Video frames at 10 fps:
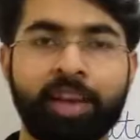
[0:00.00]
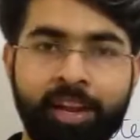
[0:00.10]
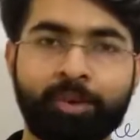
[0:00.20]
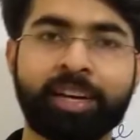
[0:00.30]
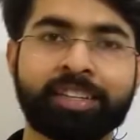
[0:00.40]

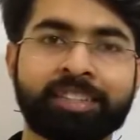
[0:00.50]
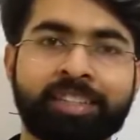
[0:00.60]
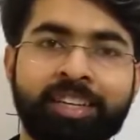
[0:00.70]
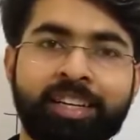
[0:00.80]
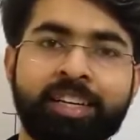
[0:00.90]
Hello guys.
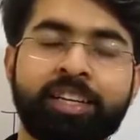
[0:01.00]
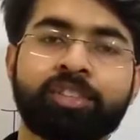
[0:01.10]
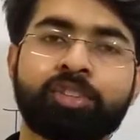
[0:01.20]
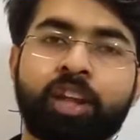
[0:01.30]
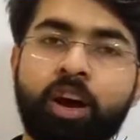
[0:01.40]

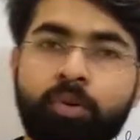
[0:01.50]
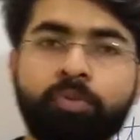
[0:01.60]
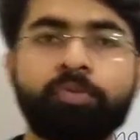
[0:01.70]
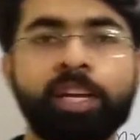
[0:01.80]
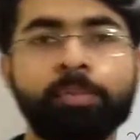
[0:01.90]
So
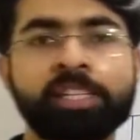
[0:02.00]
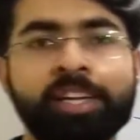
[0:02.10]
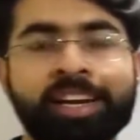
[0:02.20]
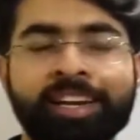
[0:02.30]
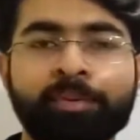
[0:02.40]
now we'll be
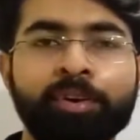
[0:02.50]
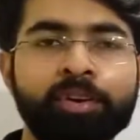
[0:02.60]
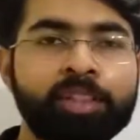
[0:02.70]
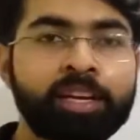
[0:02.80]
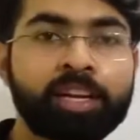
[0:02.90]
studying
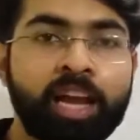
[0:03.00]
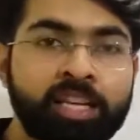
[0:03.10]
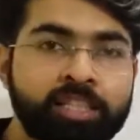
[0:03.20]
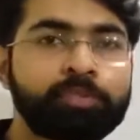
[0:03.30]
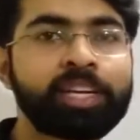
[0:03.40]
about the
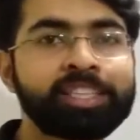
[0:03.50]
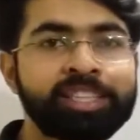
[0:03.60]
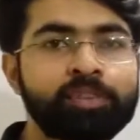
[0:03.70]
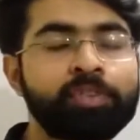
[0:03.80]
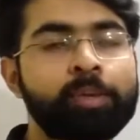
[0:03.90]

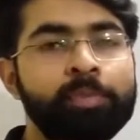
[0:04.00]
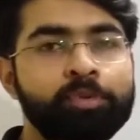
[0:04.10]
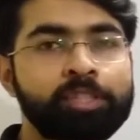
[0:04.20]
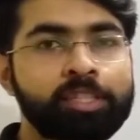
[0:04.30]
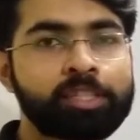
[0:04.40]
classification of
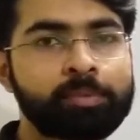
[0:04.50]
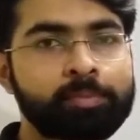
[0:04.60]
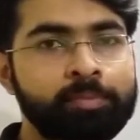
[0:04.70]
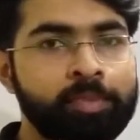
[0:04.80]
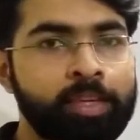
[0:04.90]
immune system.